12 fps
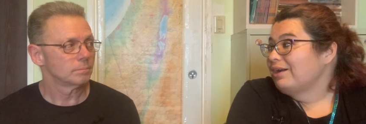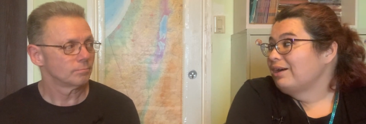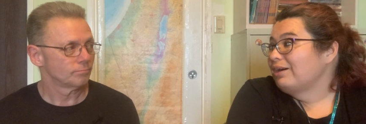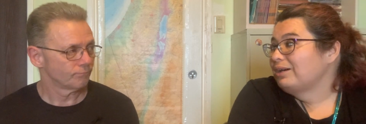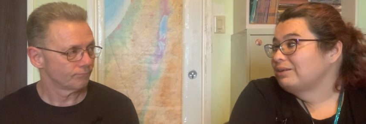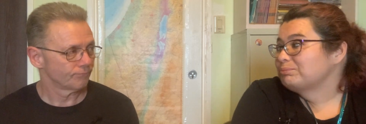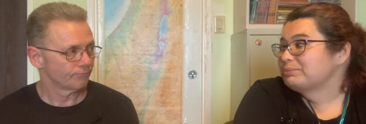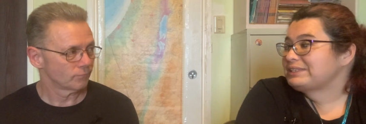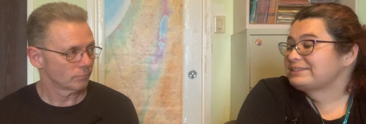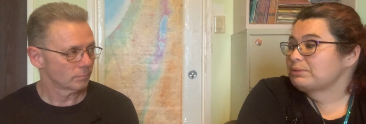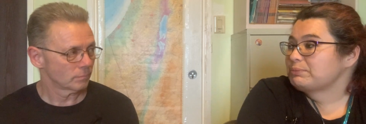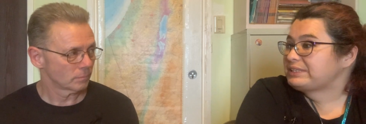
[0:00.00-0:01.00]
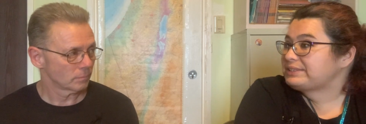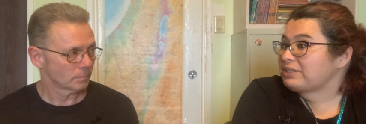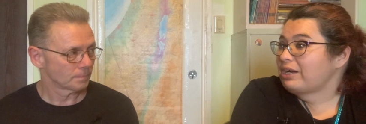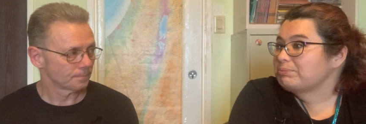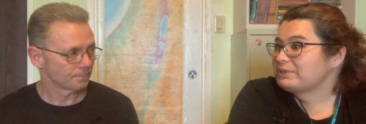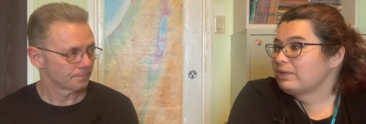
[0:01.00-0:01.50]
Speaker 1: um, but somebody
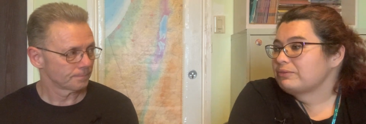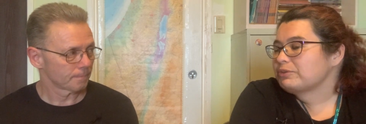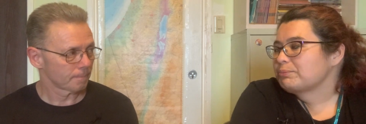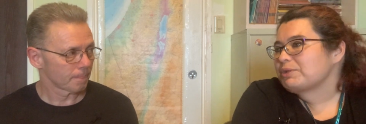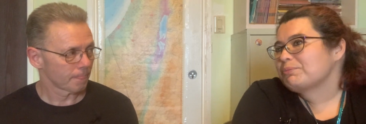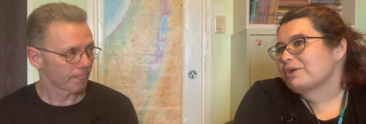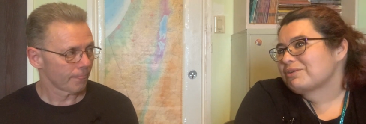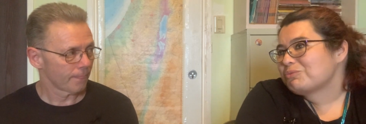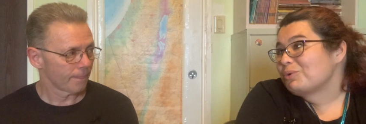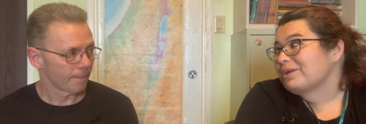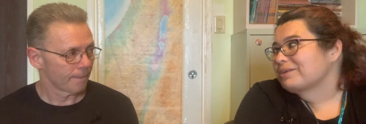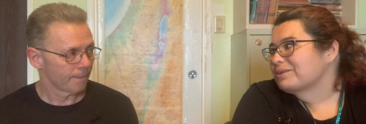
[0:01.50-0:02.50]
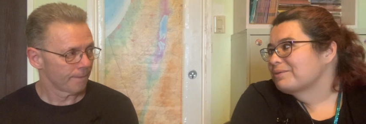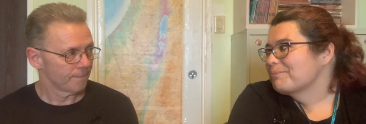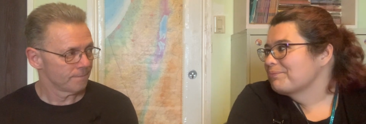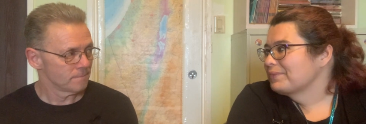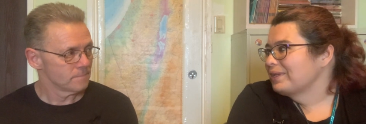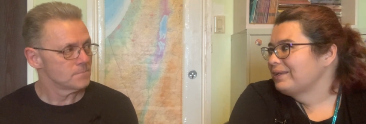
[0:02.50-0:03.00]
stopped and offered me a bottle of water.
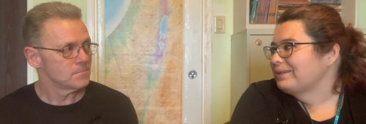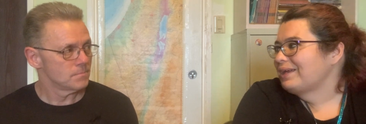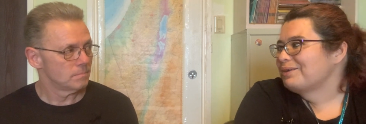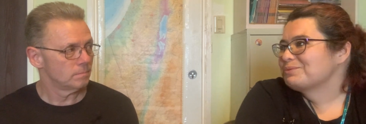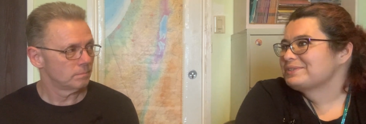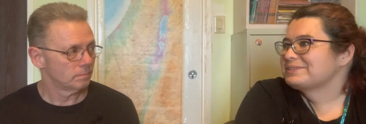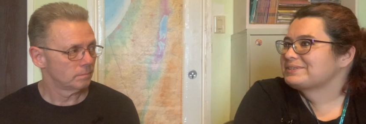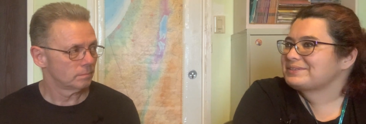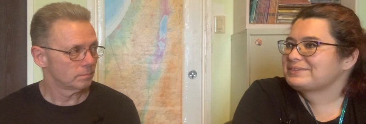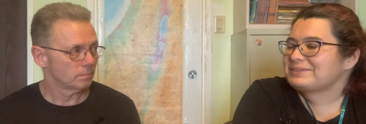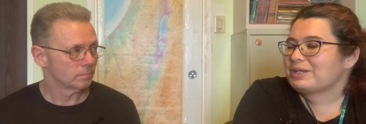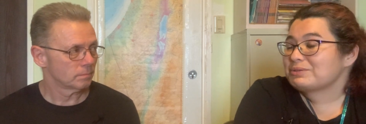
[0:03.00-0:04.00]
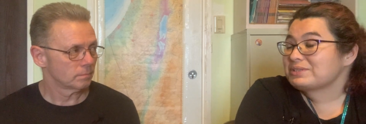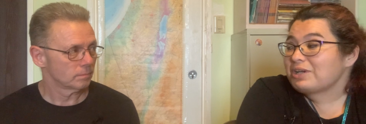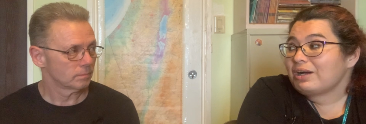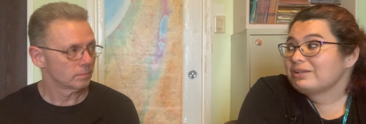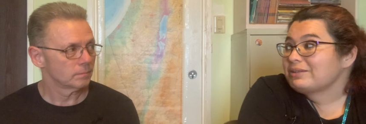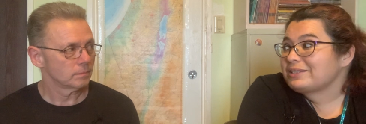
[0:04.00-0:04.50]
And that was that was
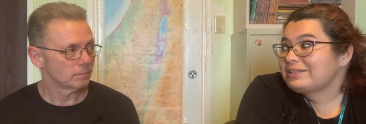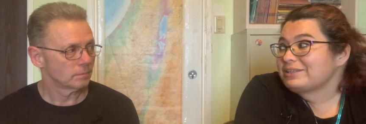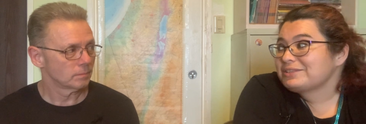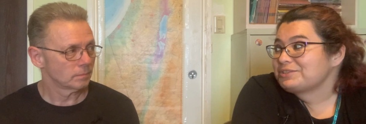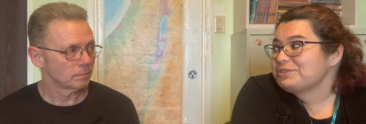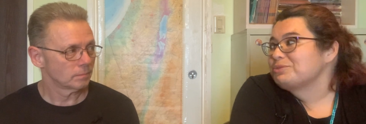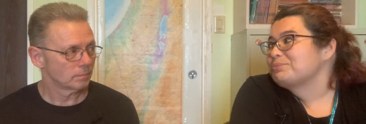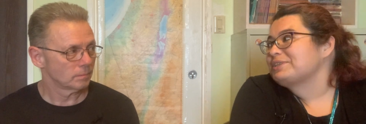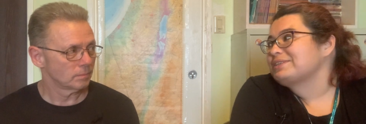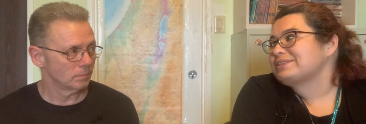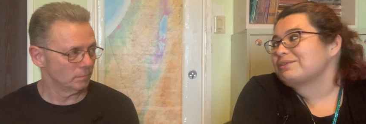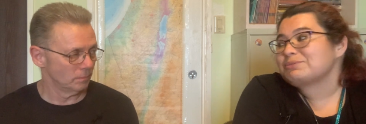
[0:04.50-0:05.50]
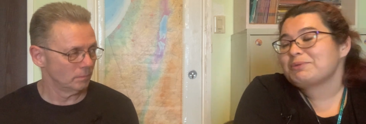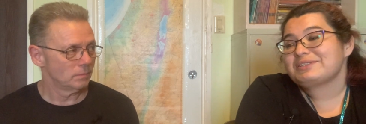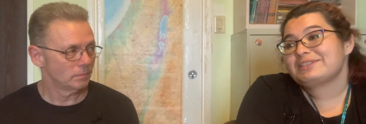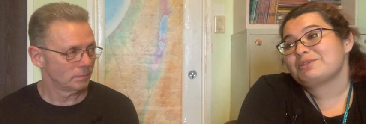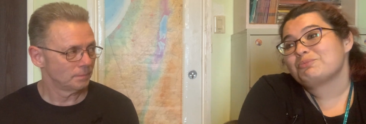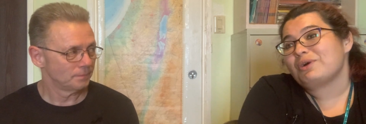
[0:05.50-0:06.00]
God right there too, because mm-hmm. I was mm-hmm.
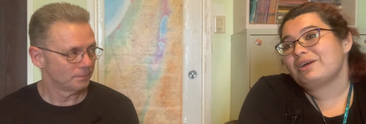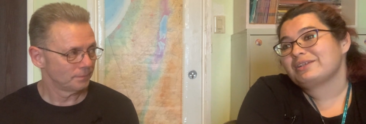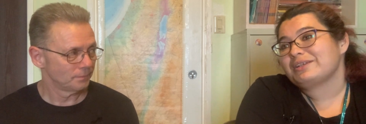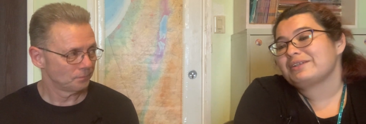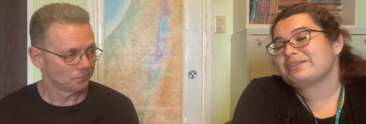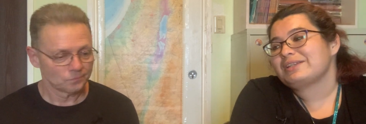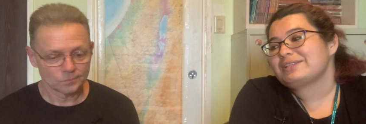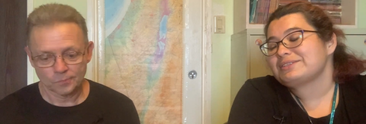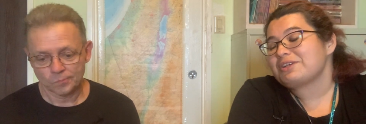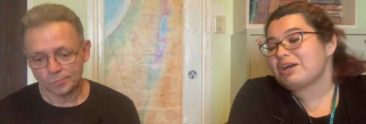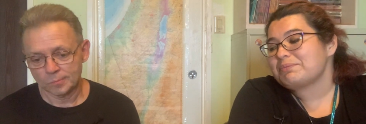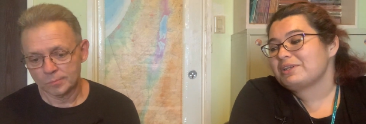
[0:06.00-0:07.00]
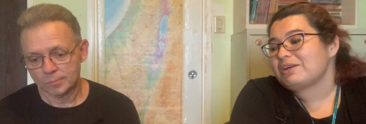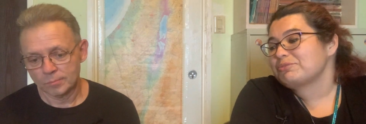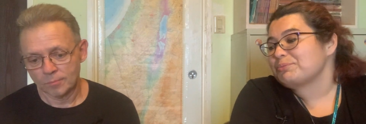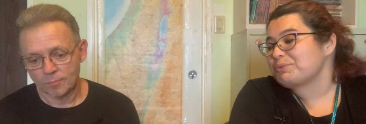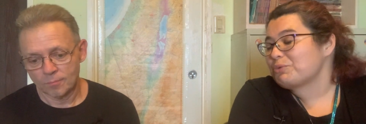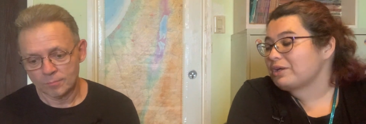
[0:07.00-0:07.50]
about to keep walking, and they stopped. They
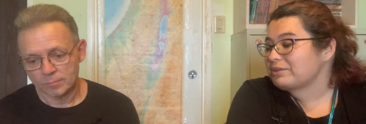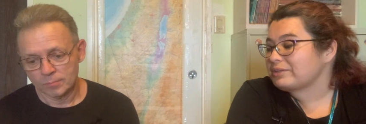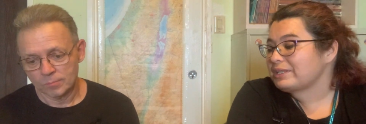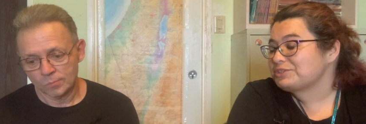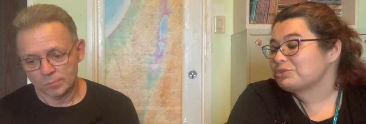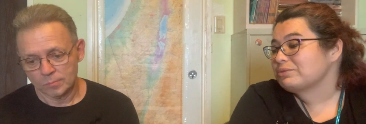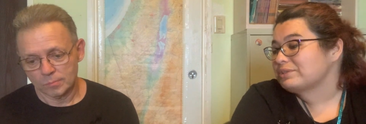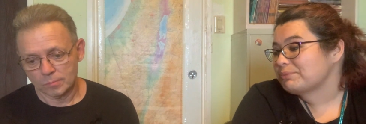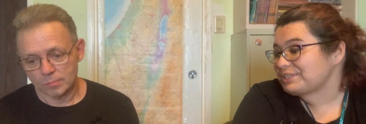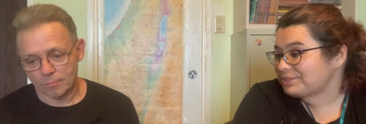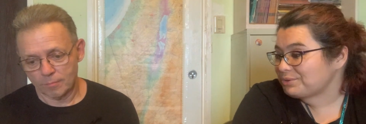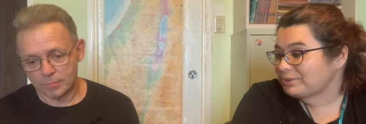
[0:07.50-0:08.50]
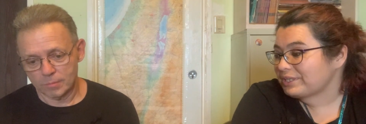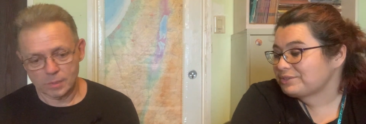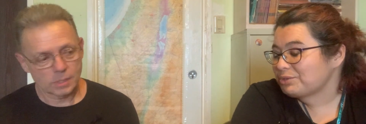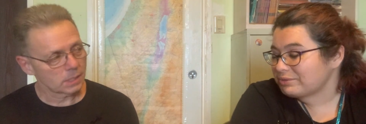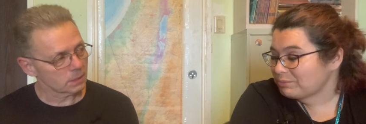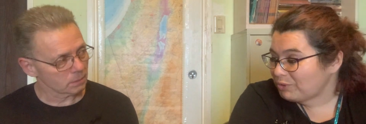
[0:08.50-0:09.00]
offered me water, and I told them my story. I
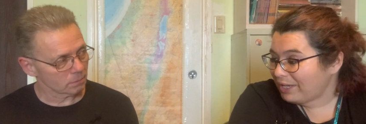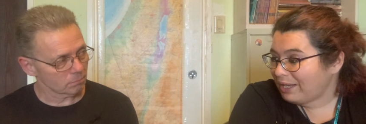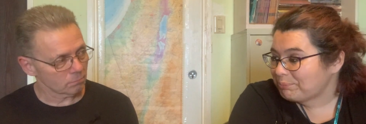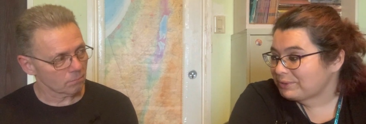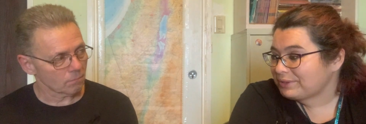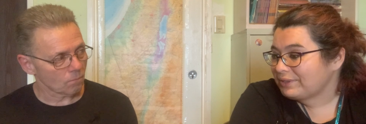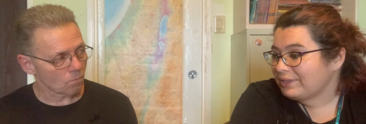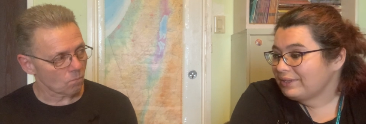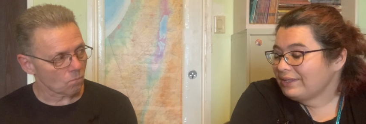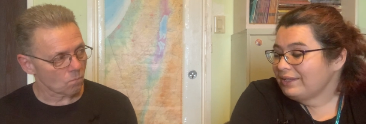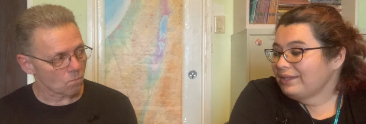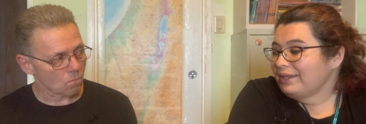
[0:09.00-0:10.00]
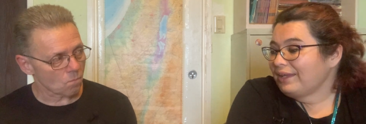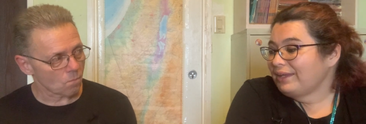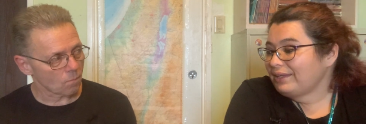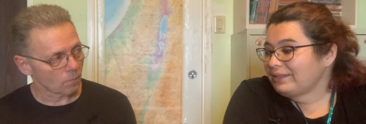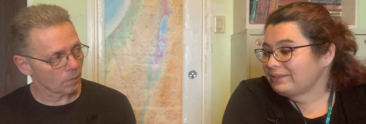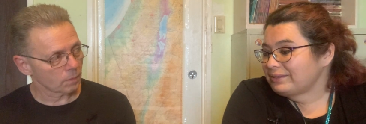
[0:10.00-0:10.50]
told them what happened,
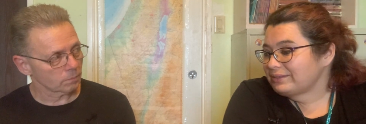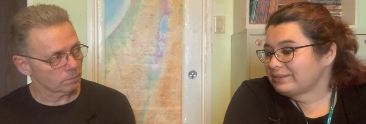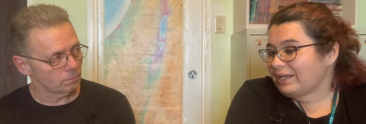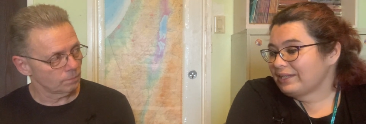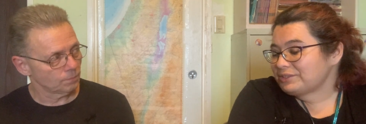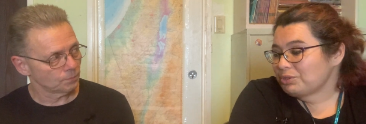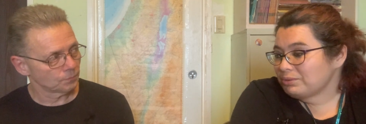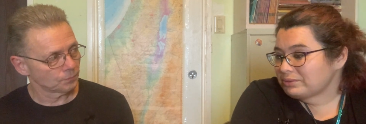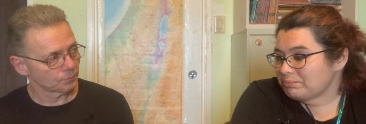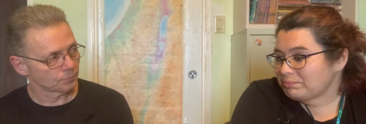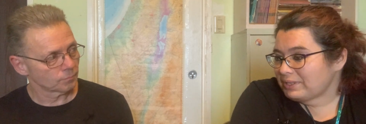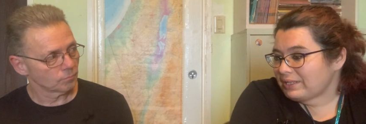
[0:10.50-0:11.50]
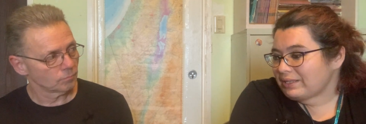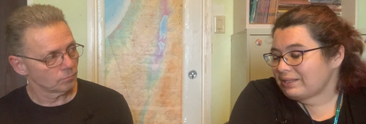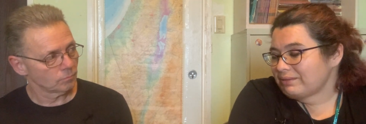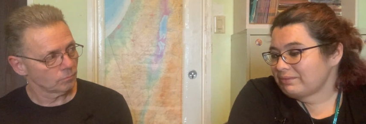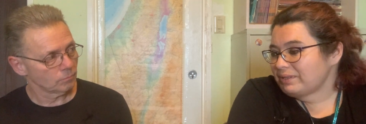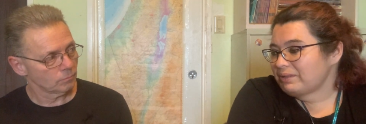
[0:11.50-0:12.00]
and I told them that
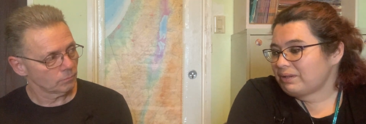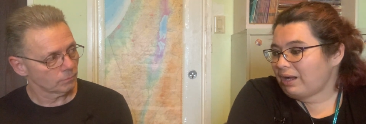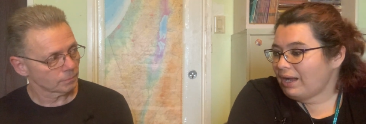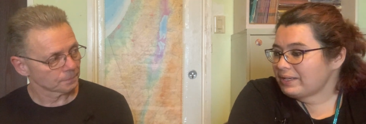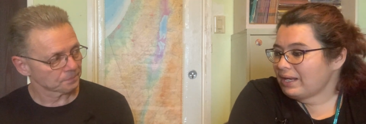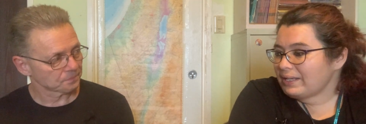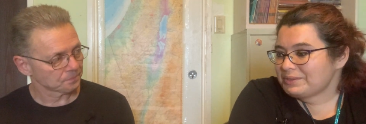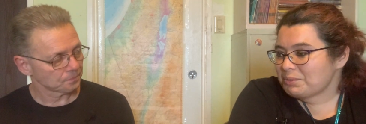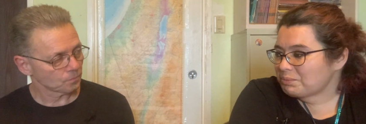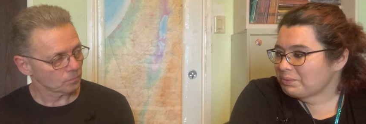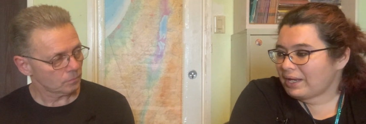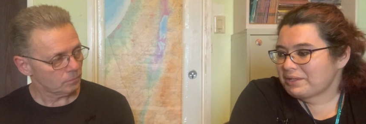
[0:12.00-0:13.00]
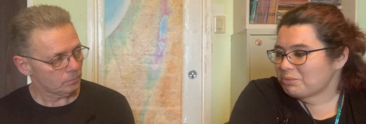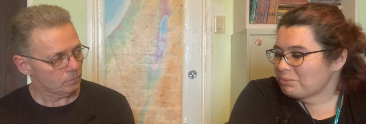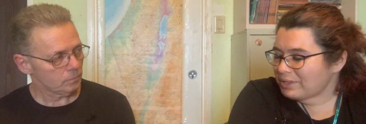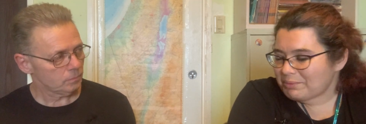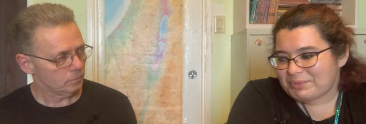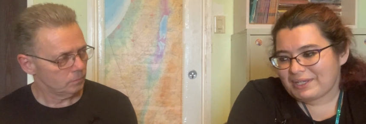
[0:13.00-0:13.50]
I, I don't I don't
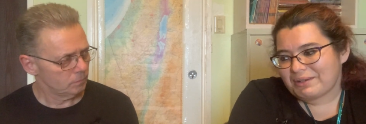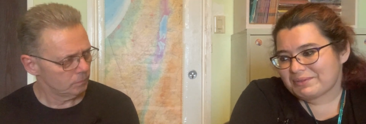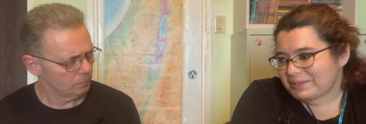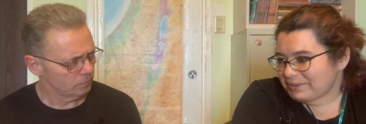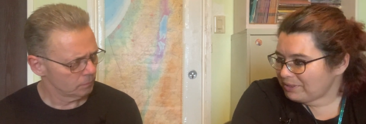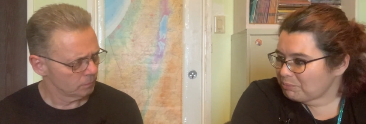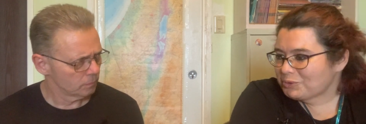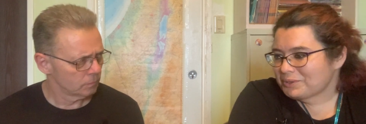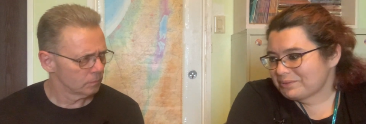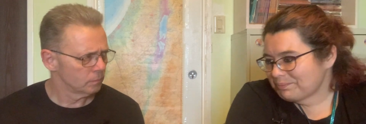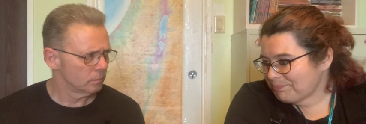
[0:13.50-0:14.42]
want to be out there anymore.